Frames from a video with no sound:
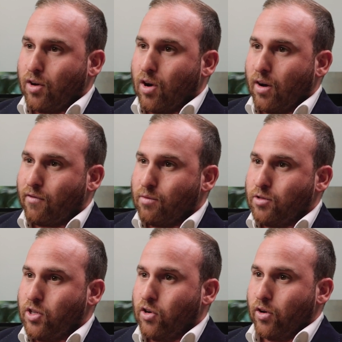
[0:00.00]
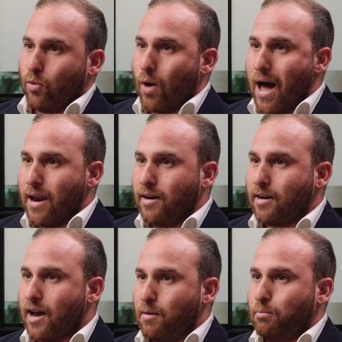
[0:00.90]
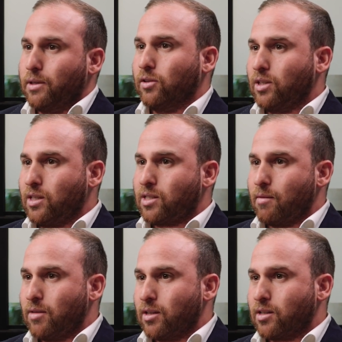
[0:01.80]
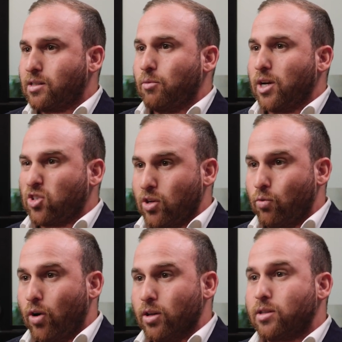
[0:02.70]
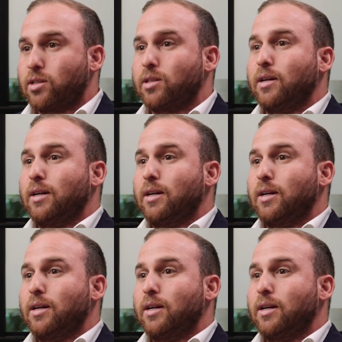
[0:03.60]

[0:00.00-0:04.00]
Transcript: going from 0 to 1 and building something that someone actually wants,